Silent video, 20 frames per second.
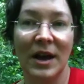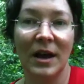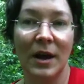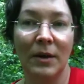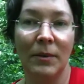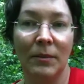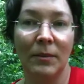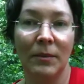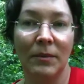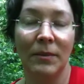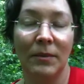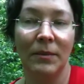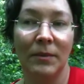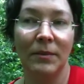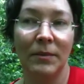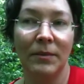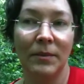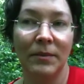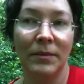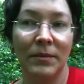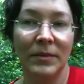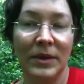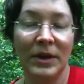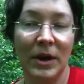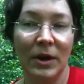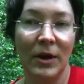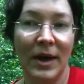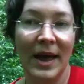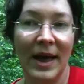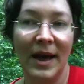um,
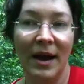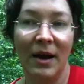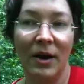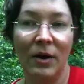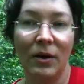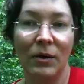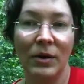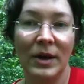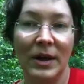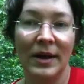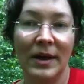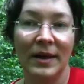you know how